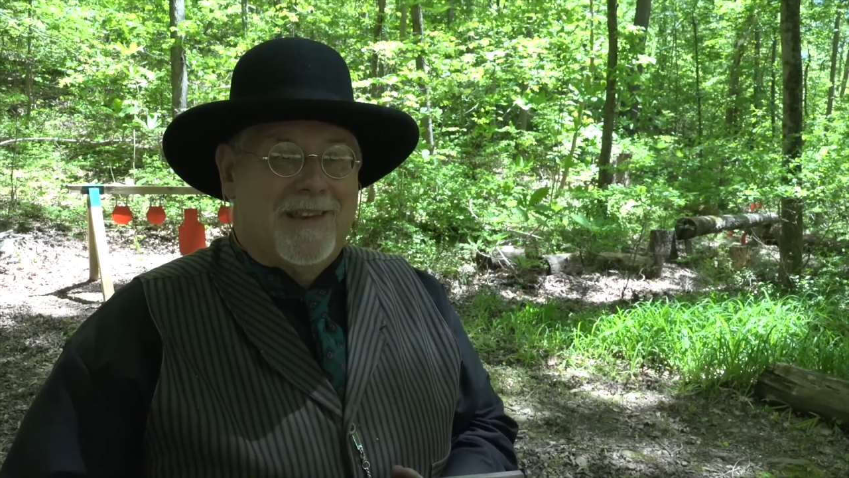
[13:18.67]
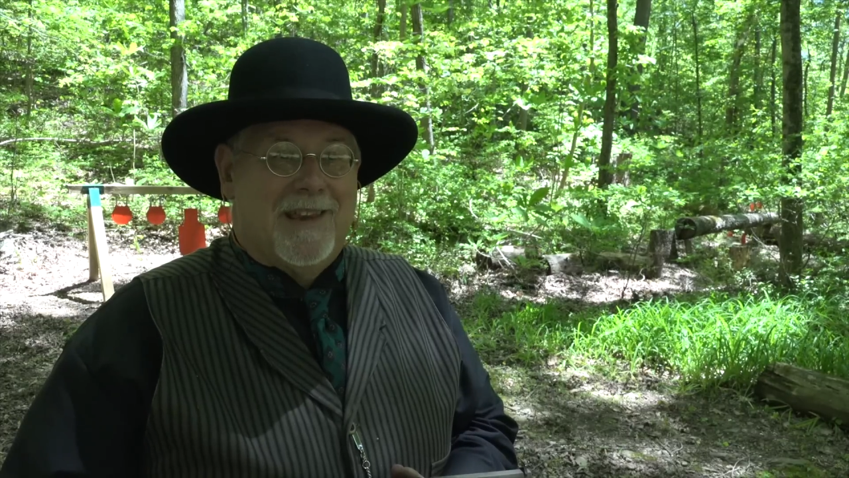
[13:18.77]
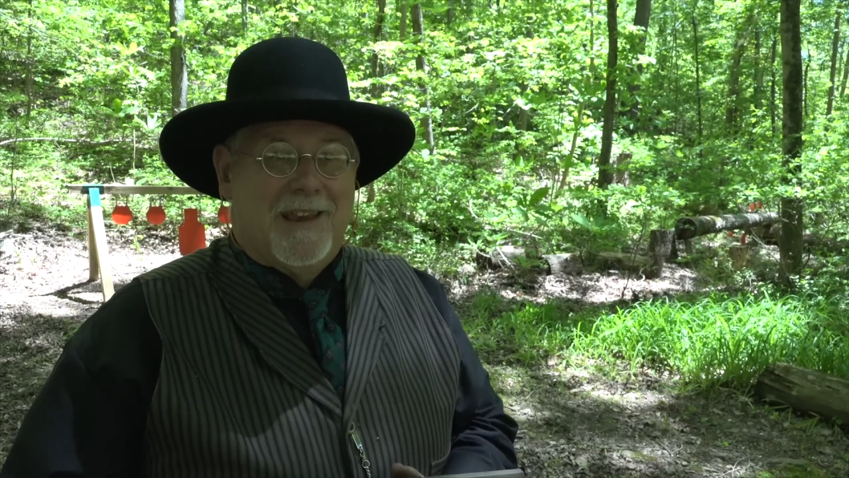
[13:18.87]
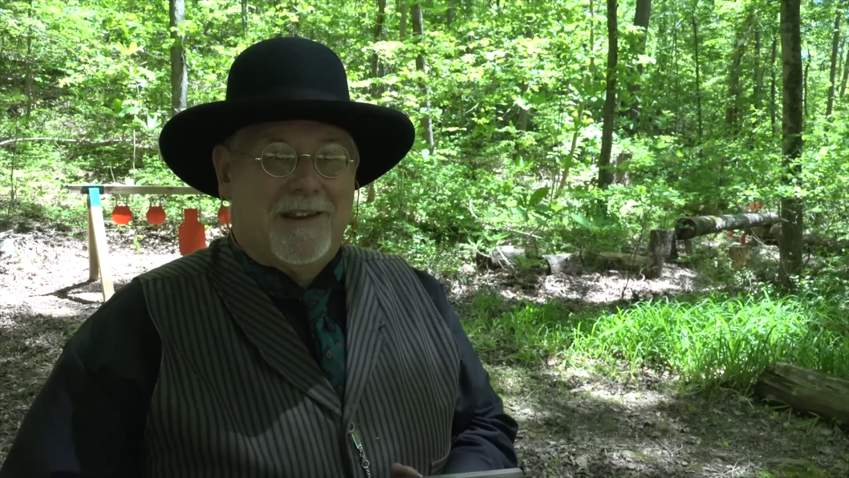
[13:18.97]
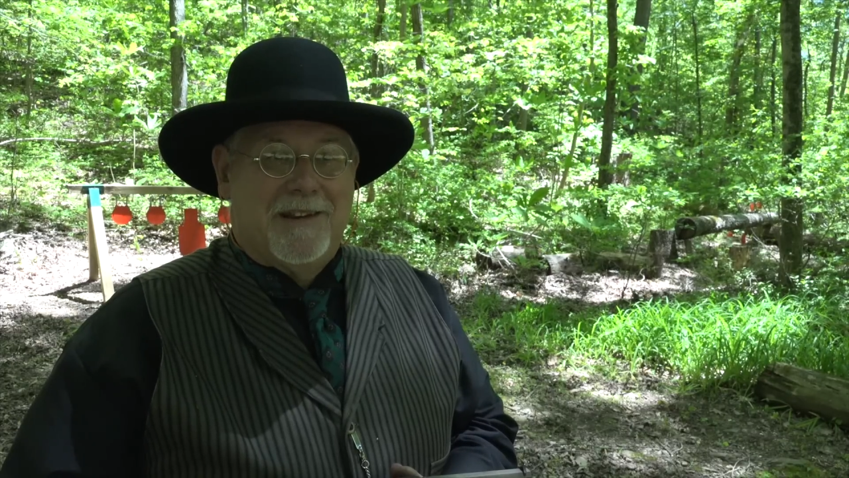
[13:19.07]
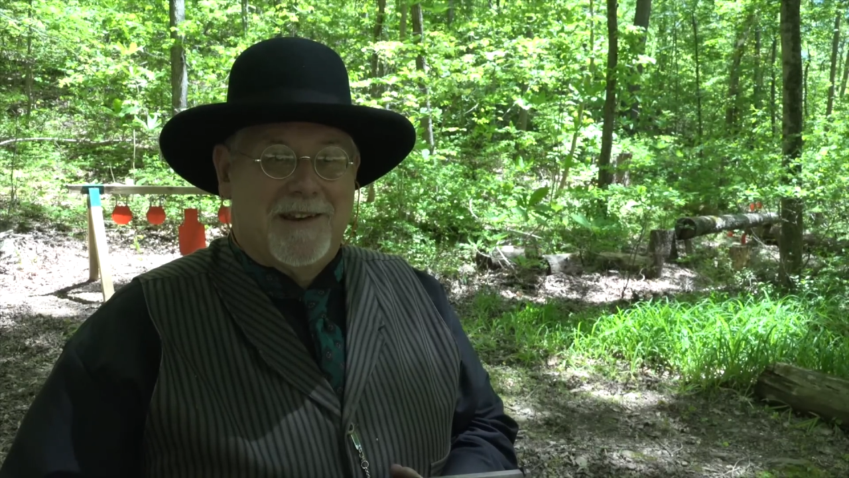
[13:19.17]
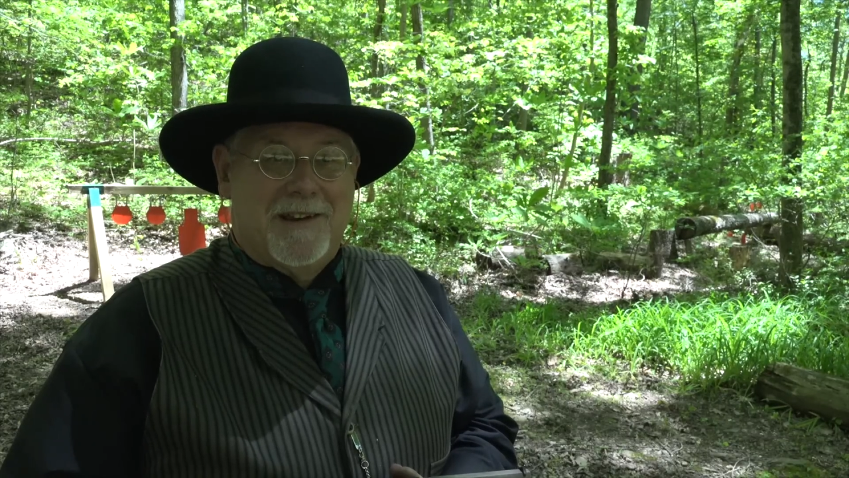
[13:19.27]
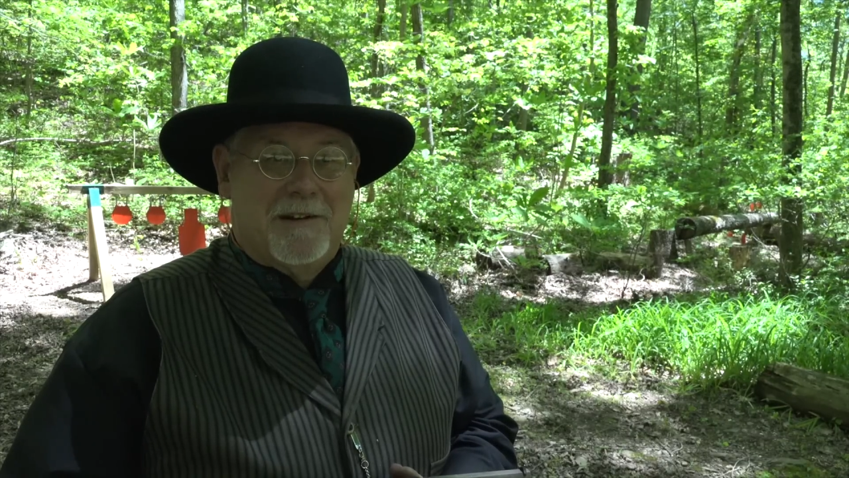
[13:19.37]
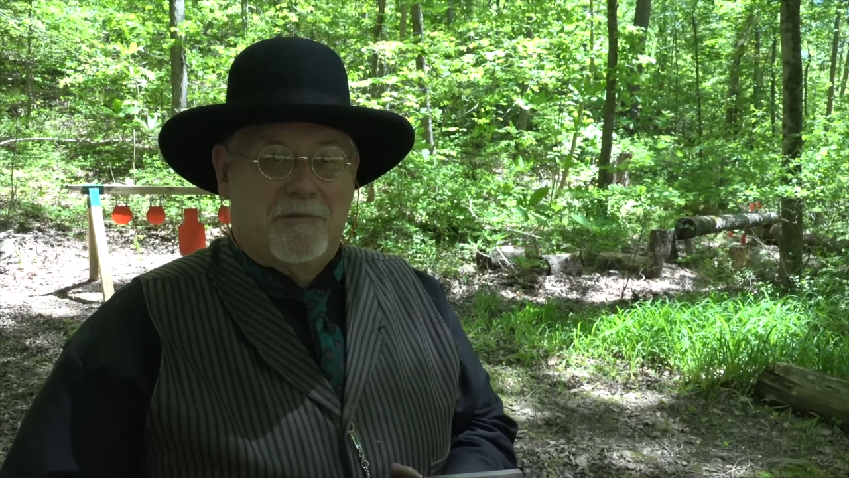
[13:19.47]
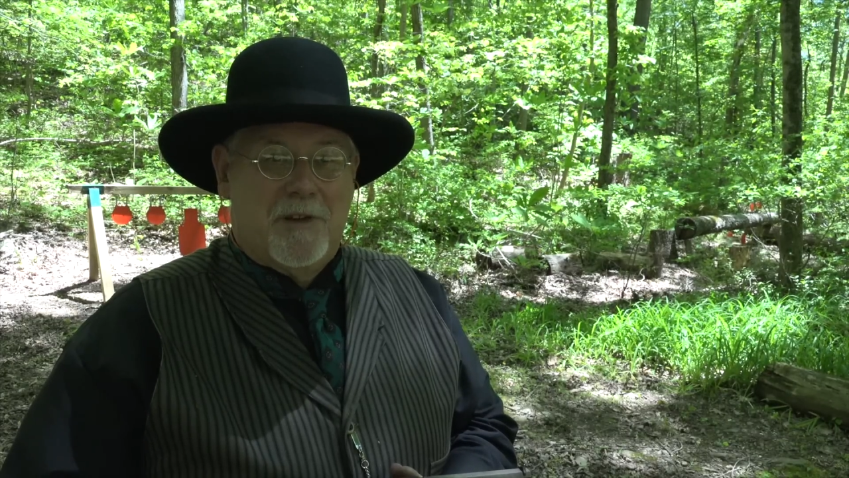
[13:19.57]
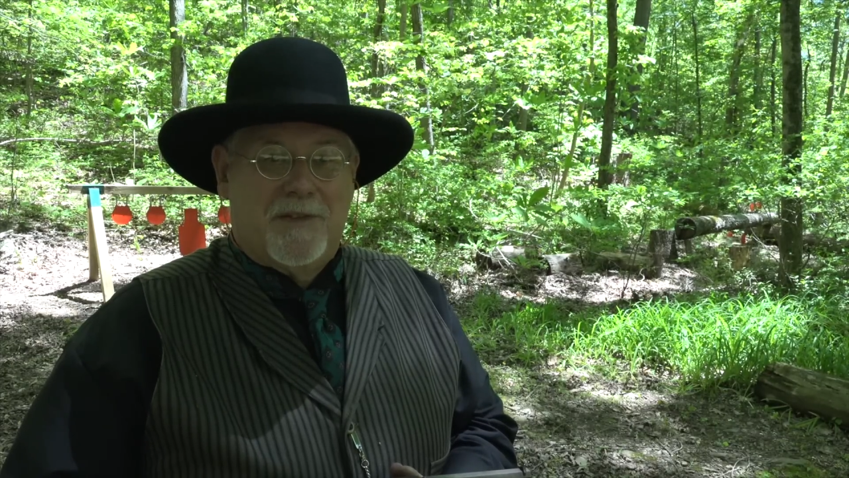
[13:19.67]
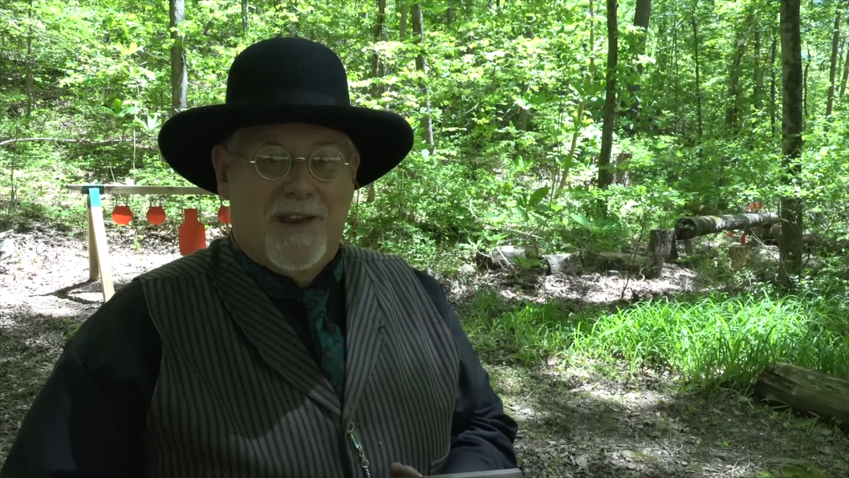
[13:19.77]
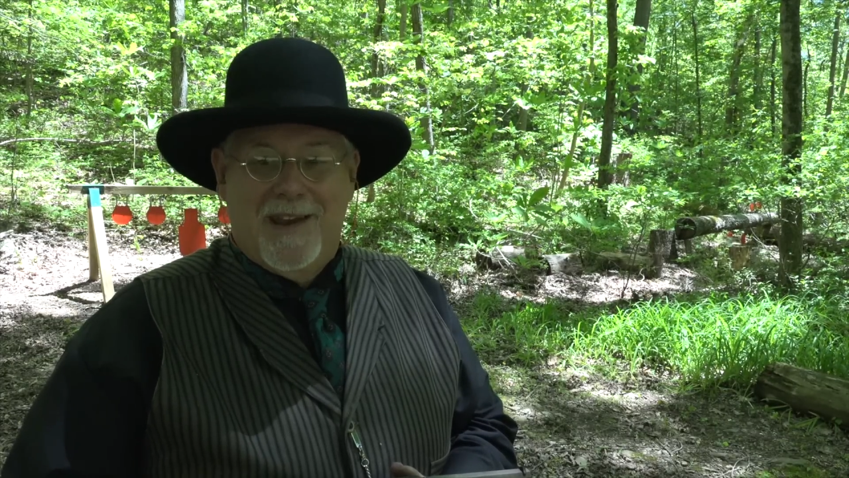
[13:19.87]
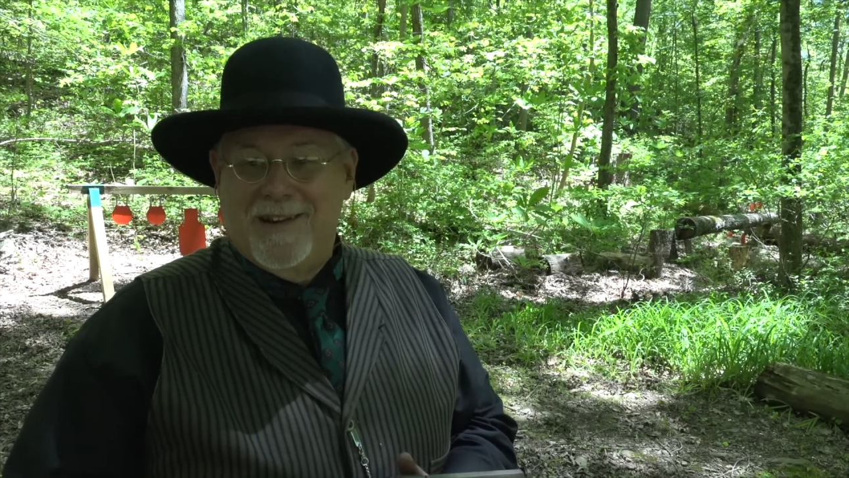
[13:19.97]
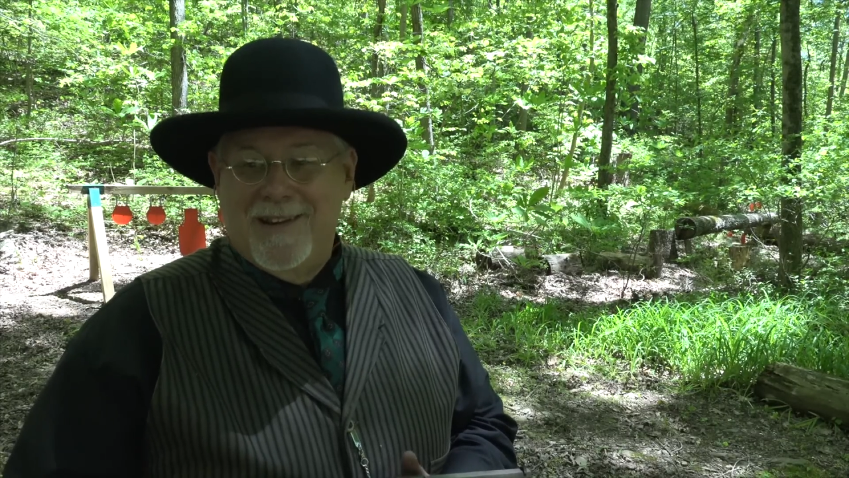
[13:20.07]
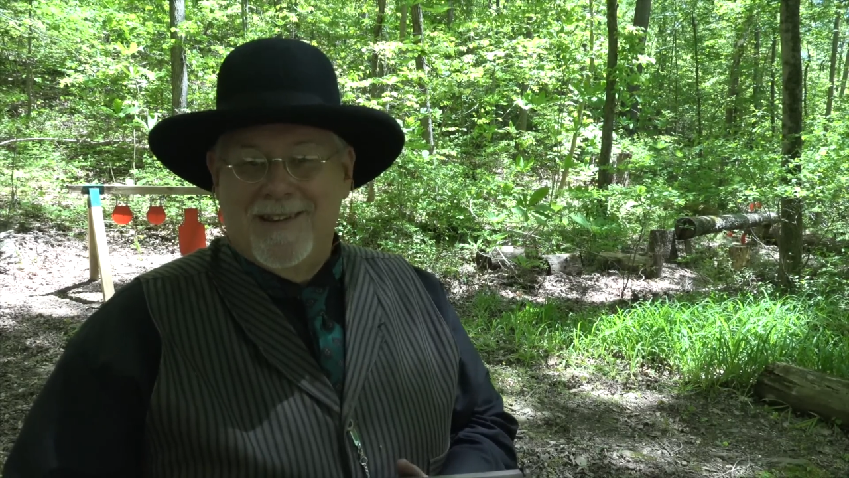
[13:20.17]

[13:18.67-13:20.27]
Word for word: and uh, we've got,